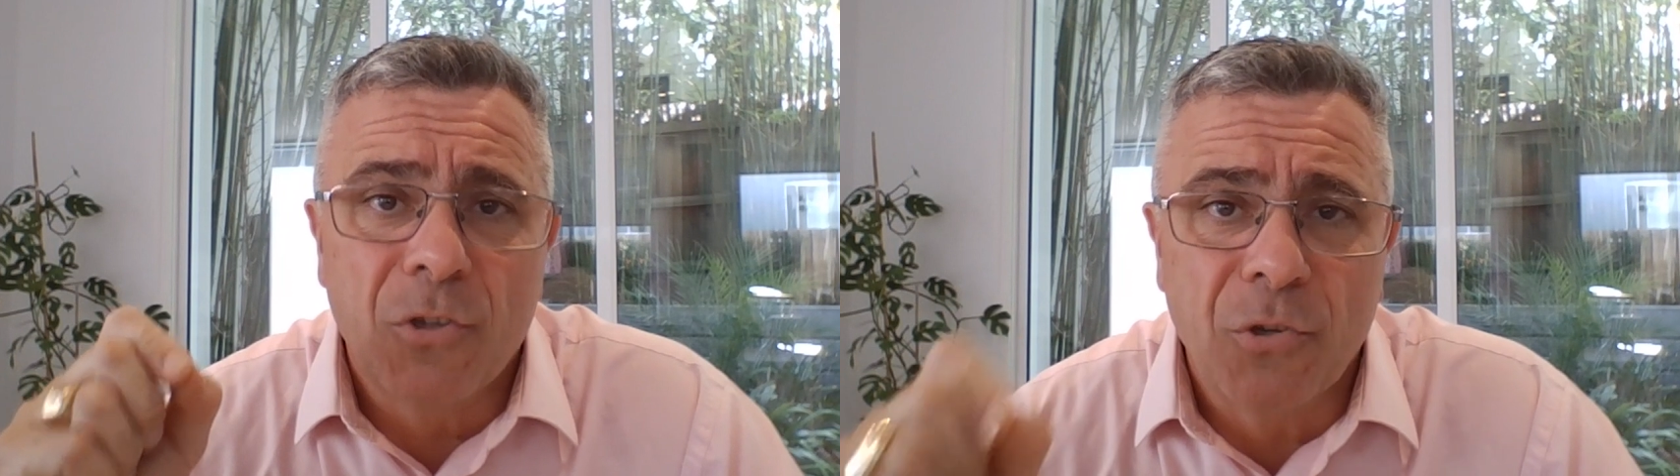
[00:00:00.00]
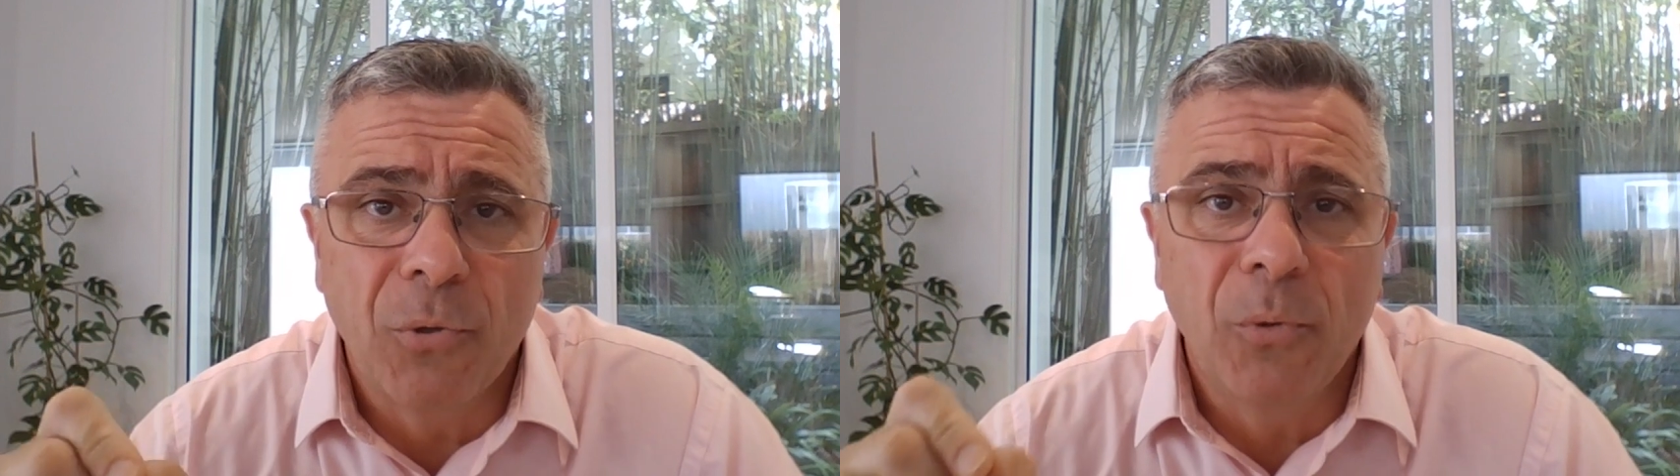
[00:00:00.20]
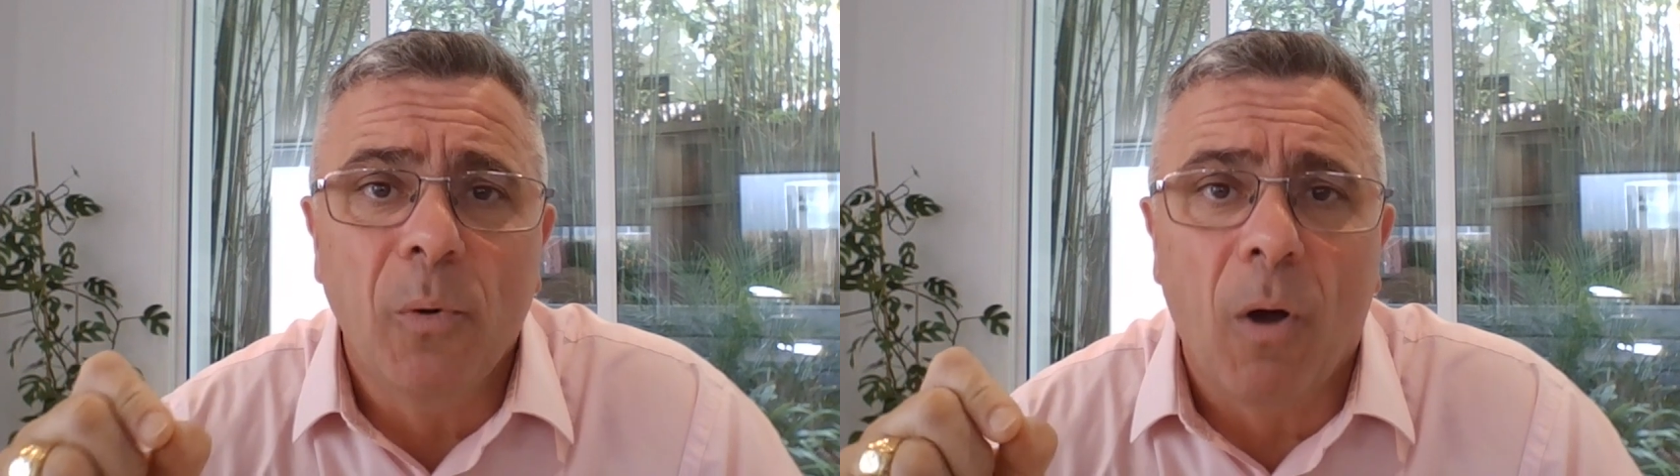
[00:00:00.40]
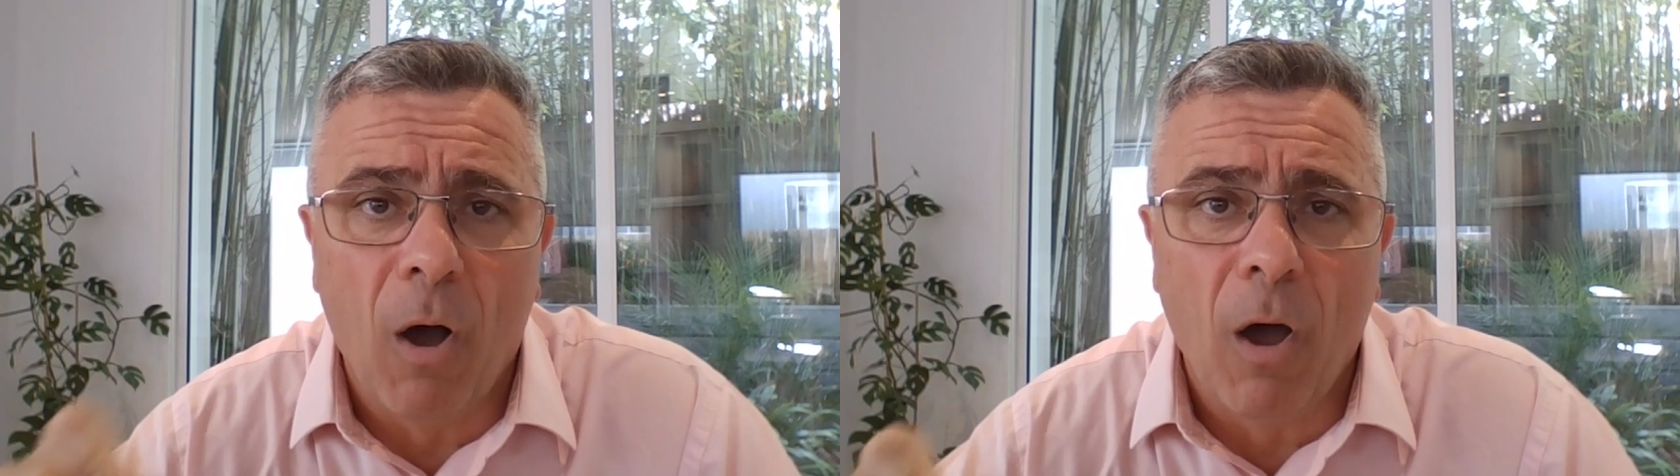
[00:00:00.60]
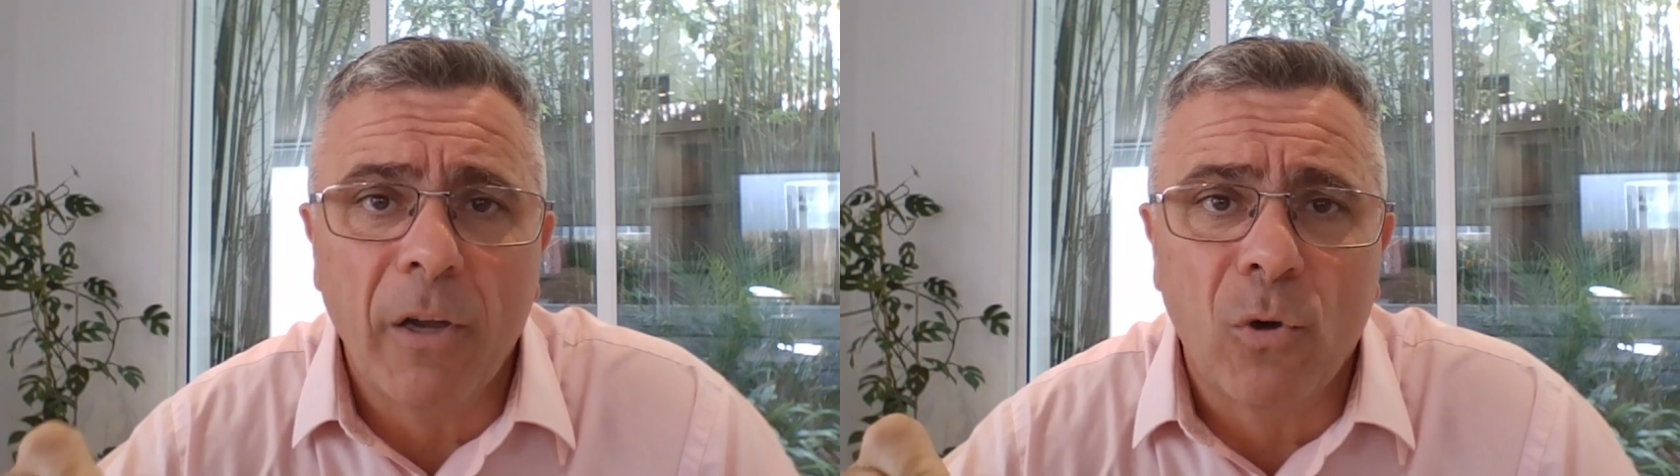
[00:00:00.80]
two
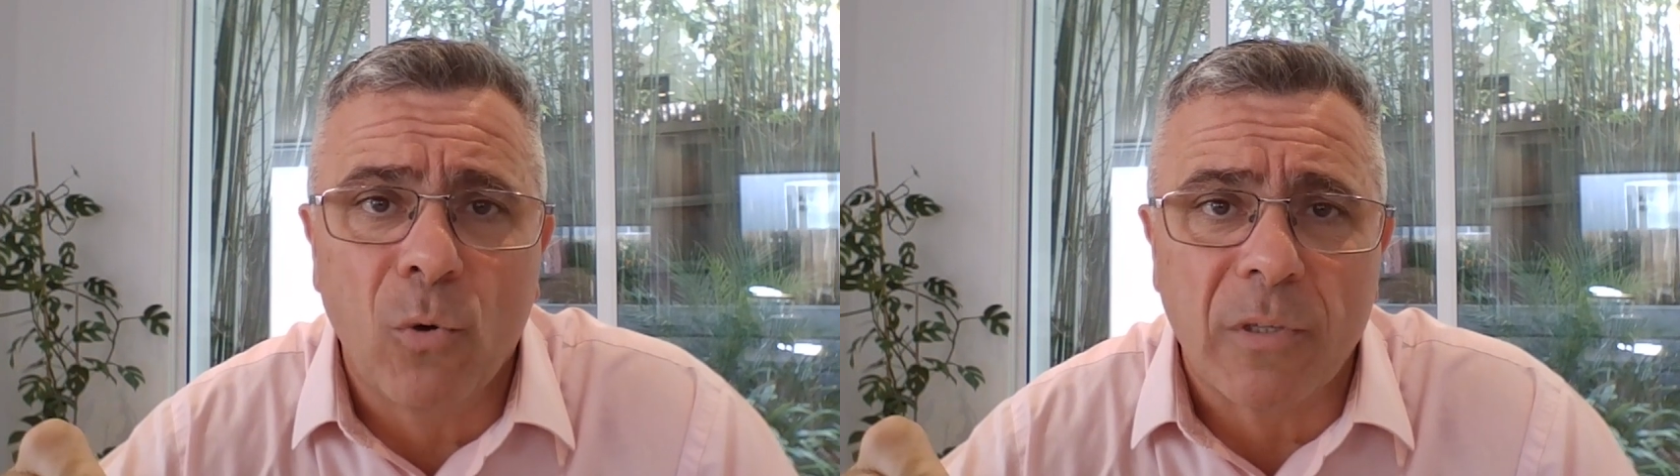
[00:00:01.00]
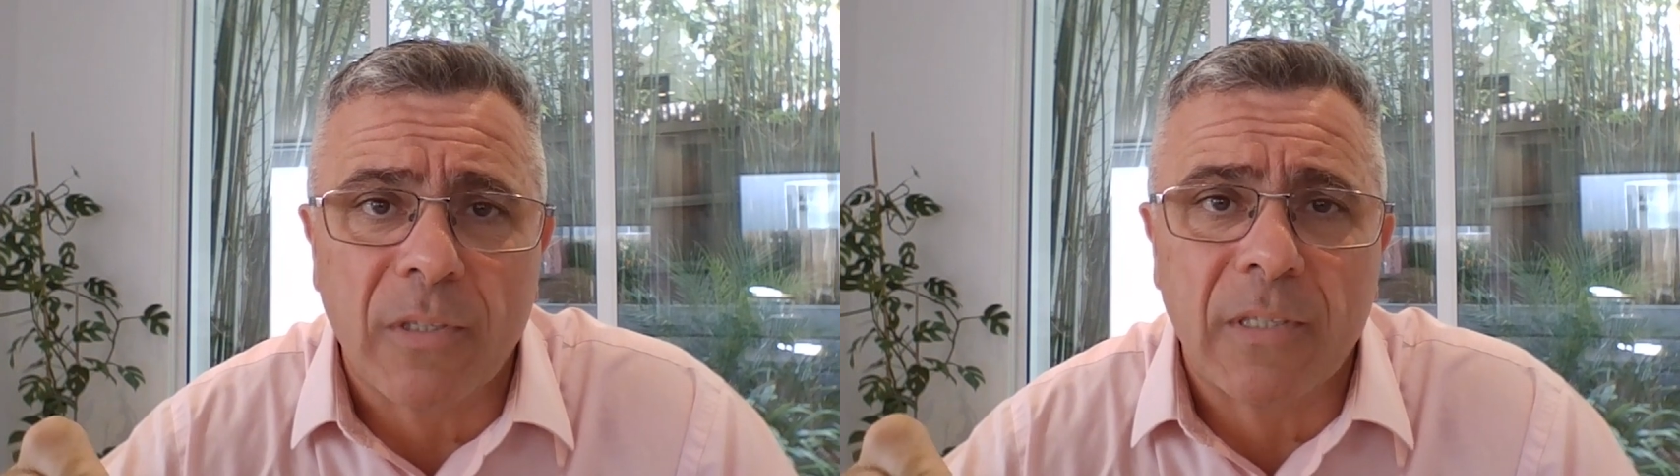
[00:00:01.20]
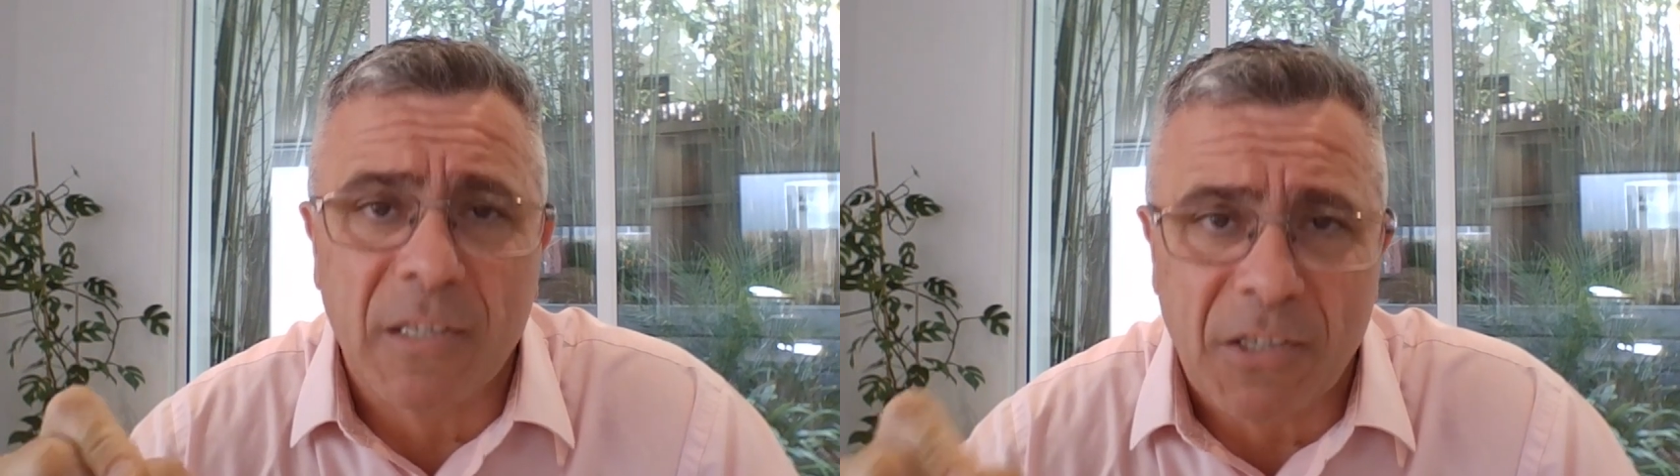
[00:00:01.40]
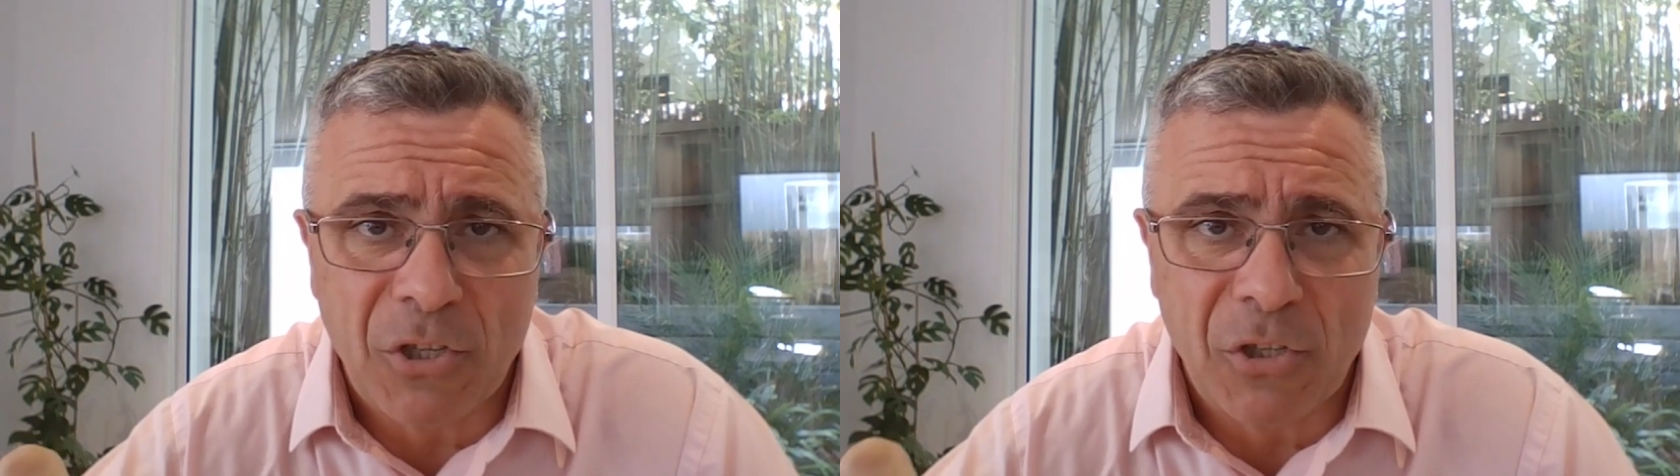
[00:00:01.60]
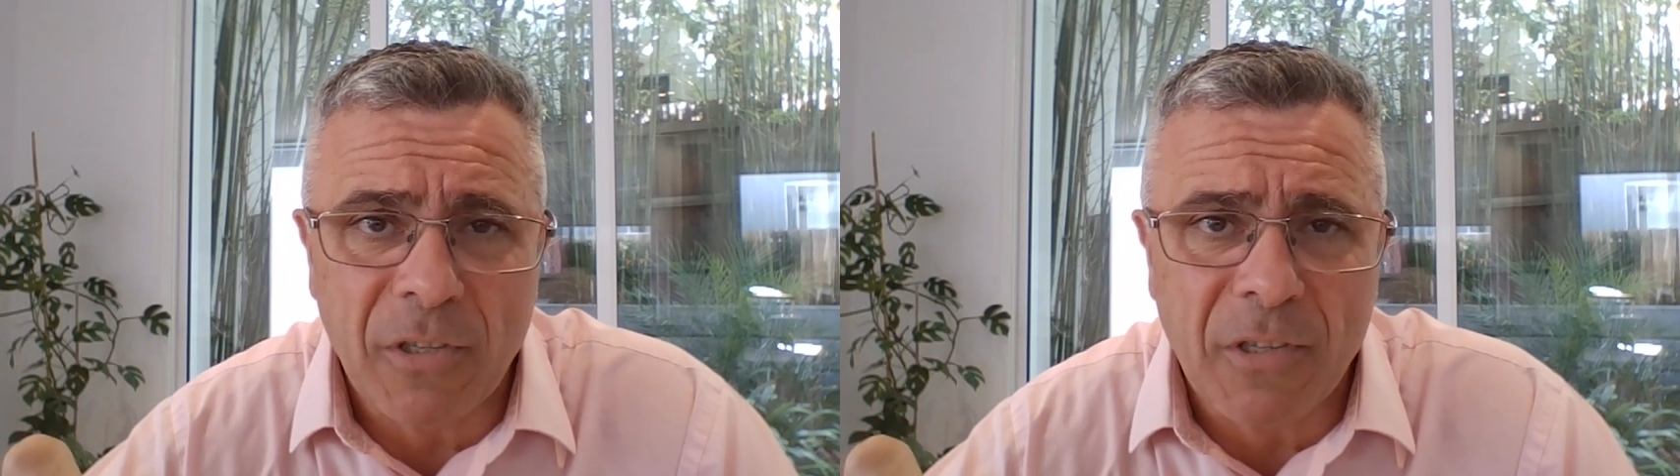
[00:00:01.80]
High Court
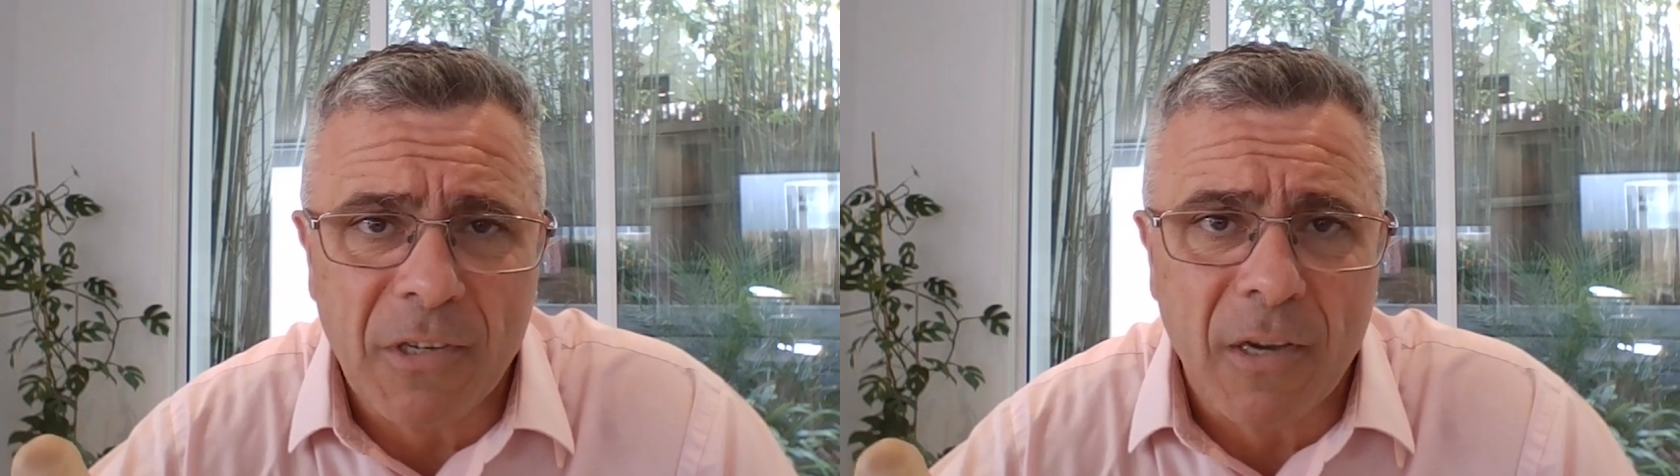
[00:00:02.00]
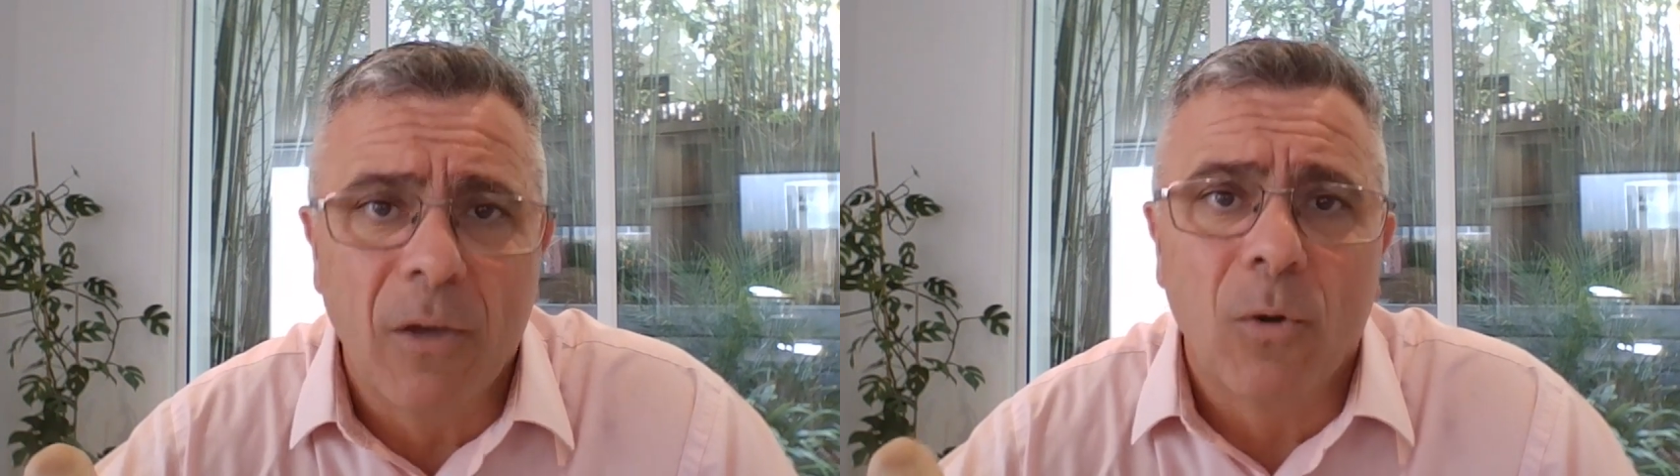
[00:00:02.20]
decisions